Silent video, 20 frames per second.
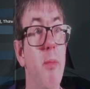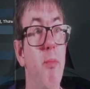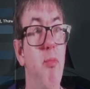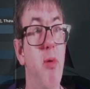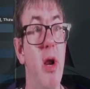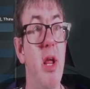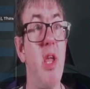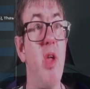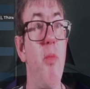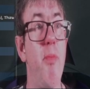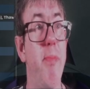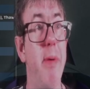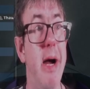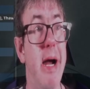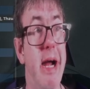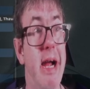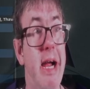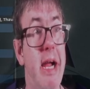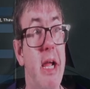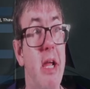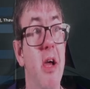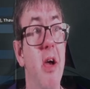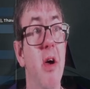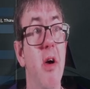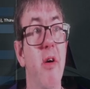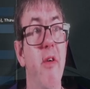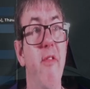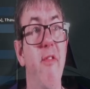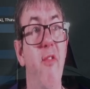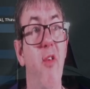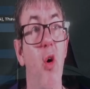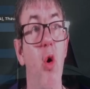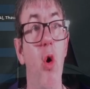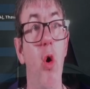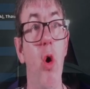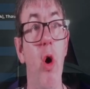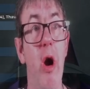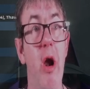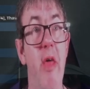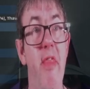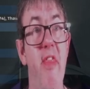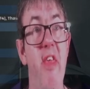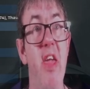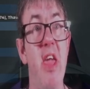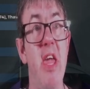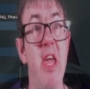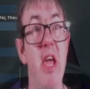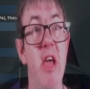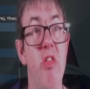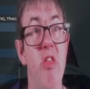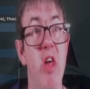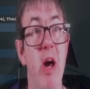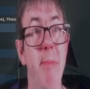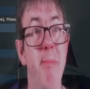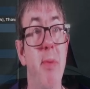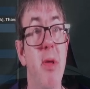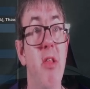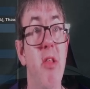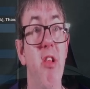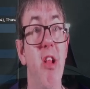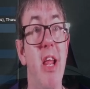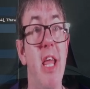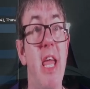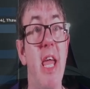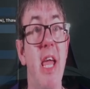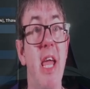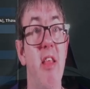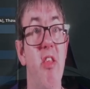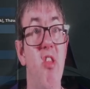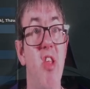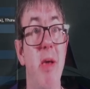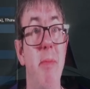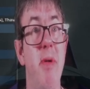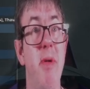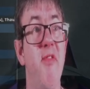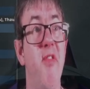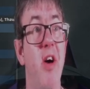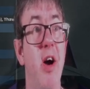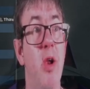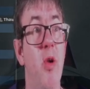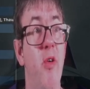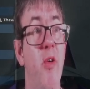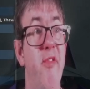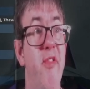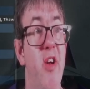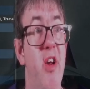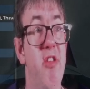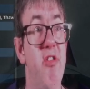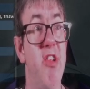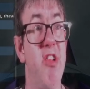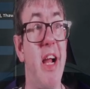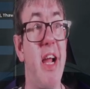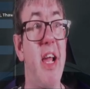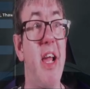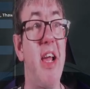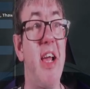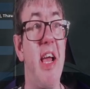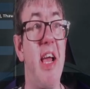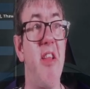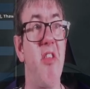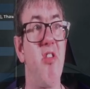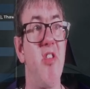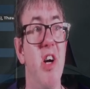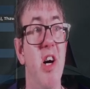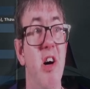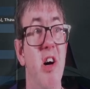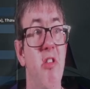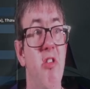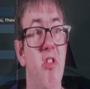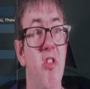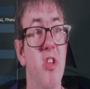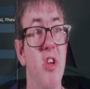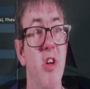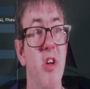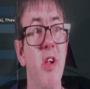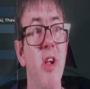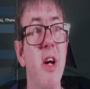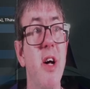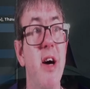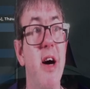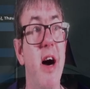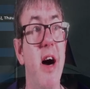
bring you back for the Champions League semi-final first leg against Arsenal.